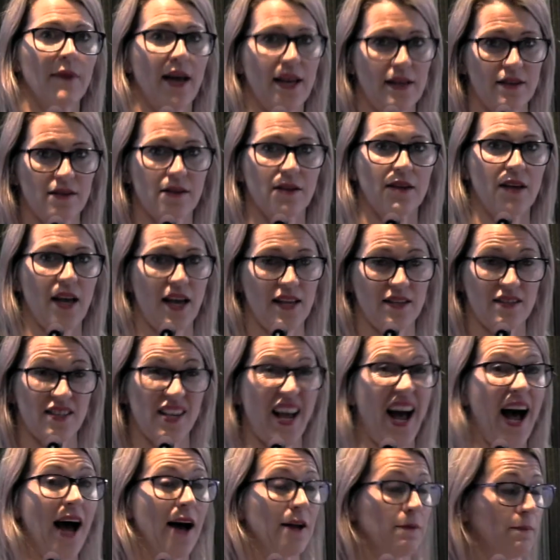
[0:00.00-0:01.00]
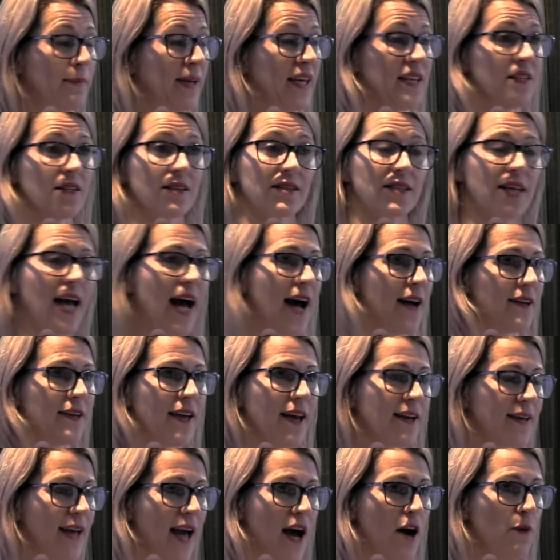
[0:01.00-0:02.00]
its
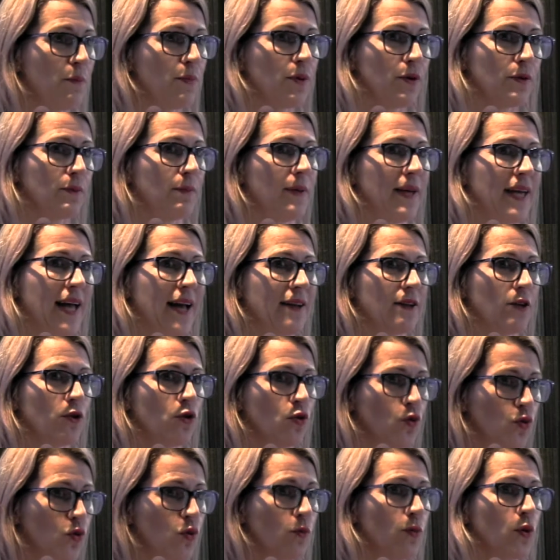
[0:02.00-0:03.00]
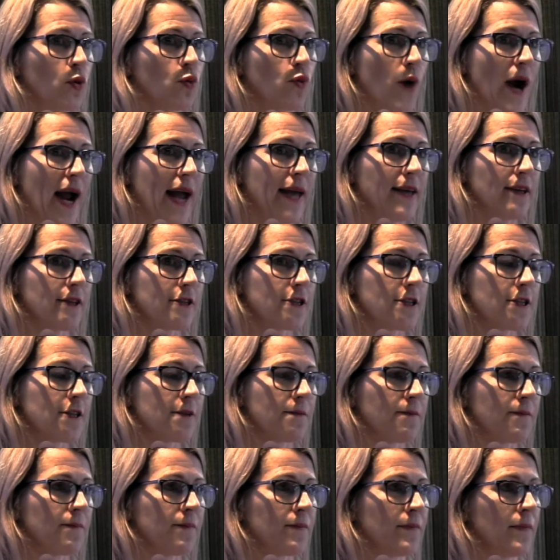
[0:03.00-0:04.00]
cardiac output be at a normal rate,
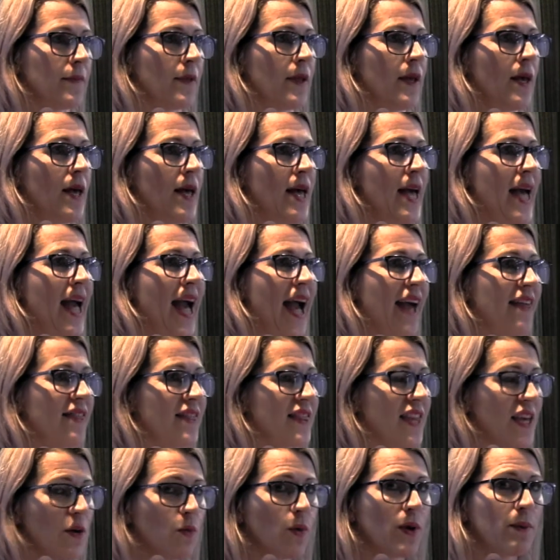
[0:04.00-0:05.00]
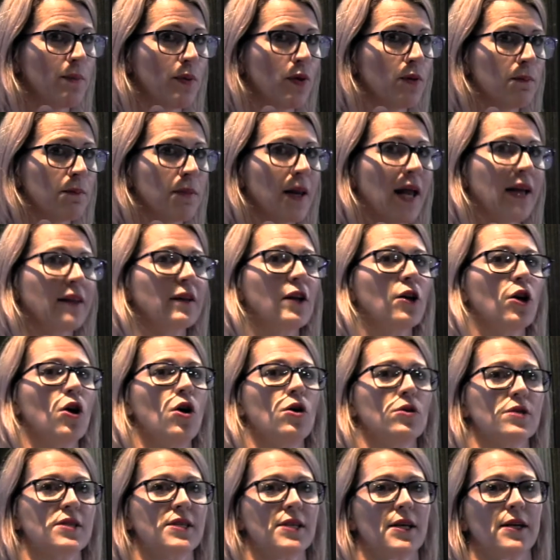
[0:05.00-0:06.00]
and then we put blood
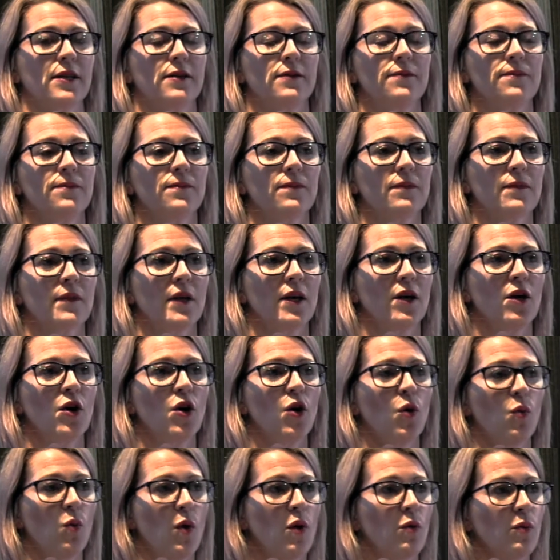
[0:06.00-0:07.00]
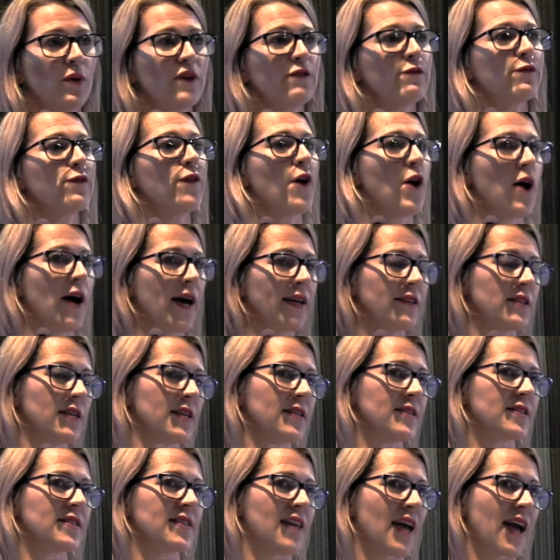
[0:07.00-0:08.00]
clots in. What we find
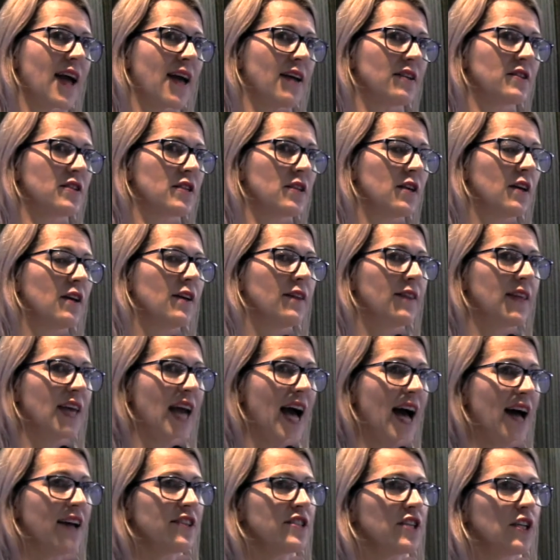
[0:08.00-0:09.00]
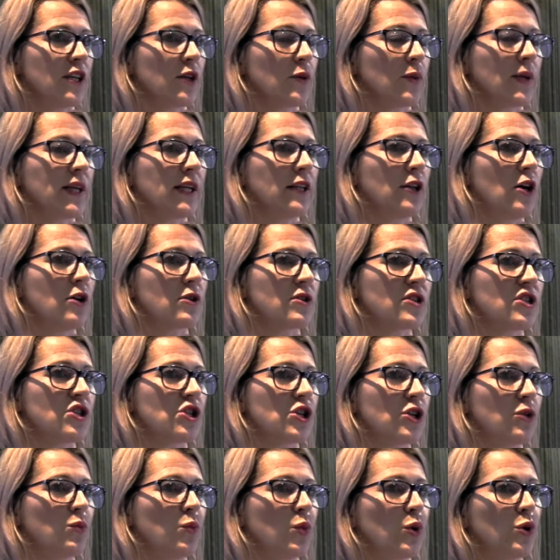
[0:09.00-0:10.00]
is that the arterial
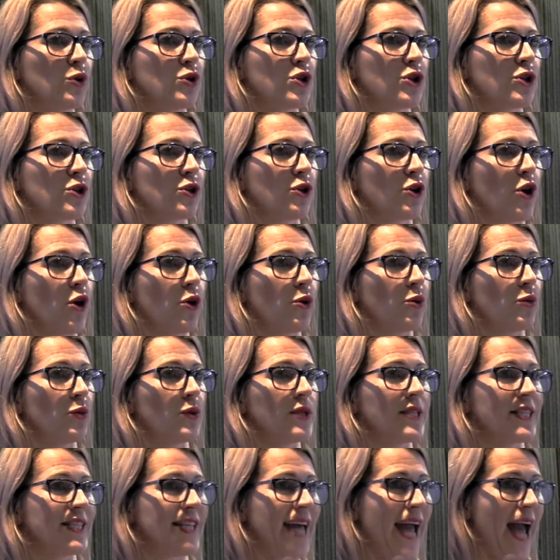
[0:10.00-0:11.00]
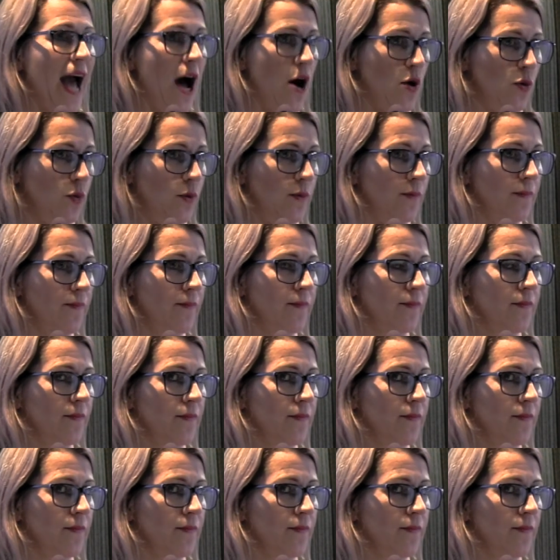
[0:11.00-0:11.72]
oxygen would go down.